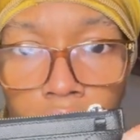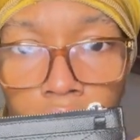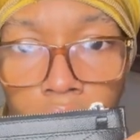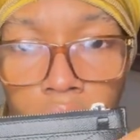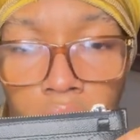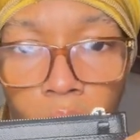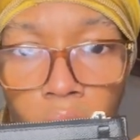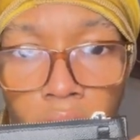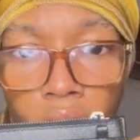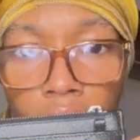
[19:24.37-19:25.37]
into the
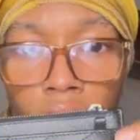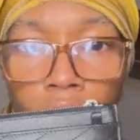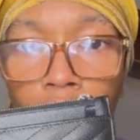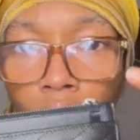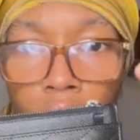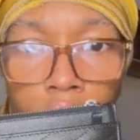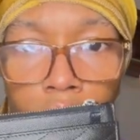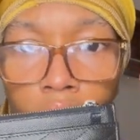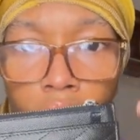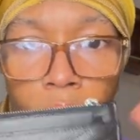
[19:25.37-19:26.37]
bag, or the
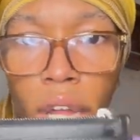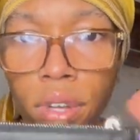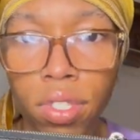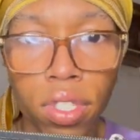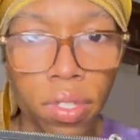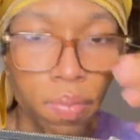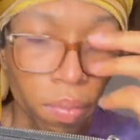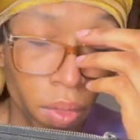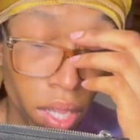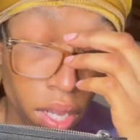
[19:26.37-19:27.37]
cross, or the pouch,
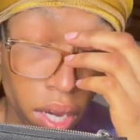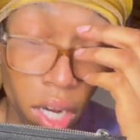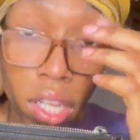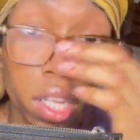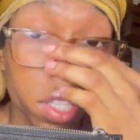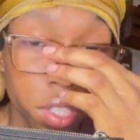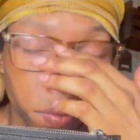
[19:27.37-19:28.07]
or clutch.